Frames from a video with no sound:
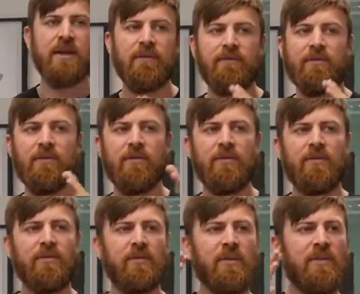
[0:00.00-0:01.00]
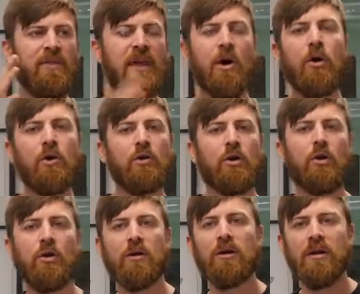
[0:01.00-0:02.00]
If they aren't
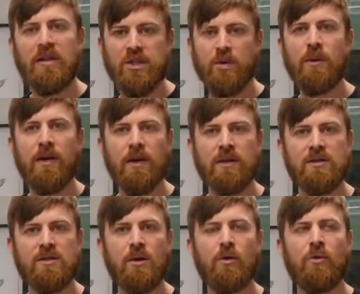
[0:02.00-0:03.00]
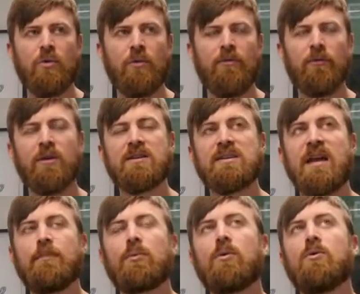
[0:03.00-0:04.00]
currently doing it, so for
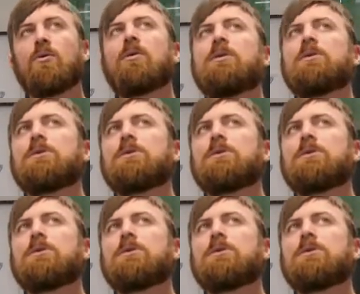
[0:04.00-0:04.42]
example,